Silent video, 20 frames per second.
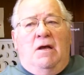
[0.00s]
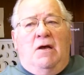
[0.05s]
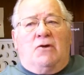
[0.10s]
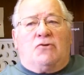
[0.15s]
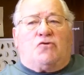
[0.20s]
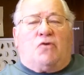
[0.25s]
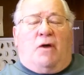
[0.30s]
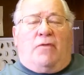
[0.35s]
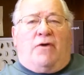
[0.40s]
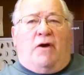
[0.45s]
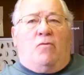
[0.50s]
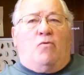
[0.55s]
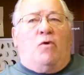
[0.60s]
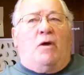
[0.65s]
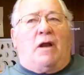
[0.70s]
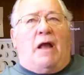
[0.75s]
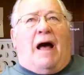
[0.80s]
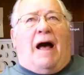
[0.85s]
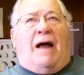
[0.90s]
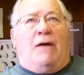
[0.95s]
So I thought,
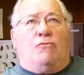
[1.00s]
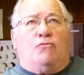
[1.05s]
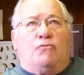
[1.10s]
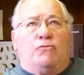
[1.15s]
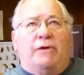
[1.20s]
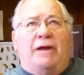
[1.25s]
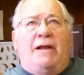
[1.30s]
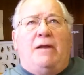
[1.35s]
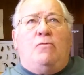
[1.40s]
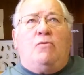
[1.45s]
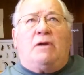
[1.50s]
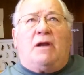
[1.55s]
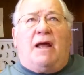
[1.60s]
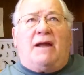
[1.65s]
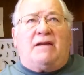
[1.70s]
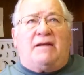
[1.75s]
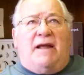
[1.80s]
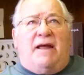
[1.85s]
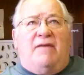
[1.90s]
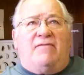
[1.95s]
well, I really would
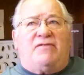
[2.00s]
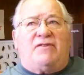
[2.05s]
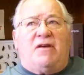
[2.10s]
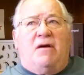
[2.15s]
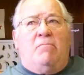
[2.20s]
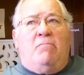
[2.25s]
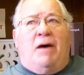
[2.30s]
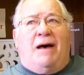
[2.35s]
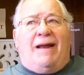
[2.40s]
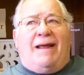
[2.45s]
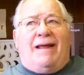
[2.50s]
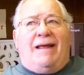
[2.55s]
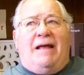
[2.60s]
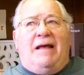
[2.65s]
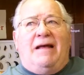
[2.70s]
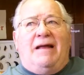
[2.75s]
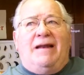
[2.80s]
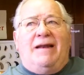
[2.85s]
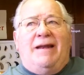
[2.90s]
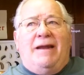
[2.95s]
like to have somebody
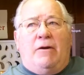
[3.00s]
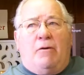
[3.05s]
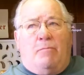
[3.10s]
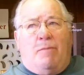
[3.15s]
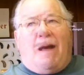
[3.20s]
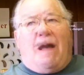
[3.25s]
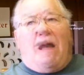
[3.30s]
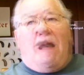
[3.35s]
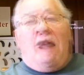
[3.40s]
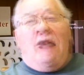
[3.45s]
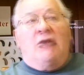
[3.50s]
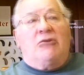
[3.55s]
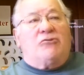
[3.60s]
nearby.